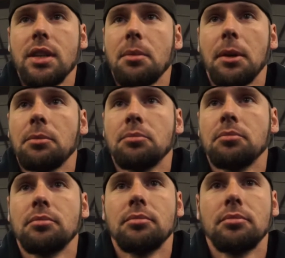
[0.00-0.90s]
am I?
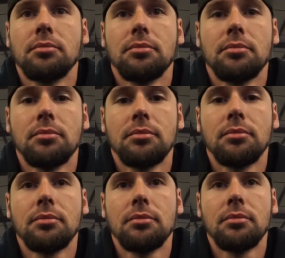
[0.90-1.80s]
Yeah, you are.
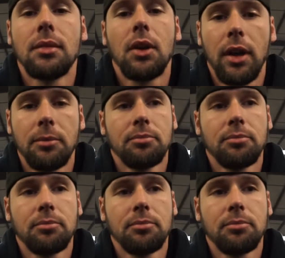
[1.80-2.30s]
Okay.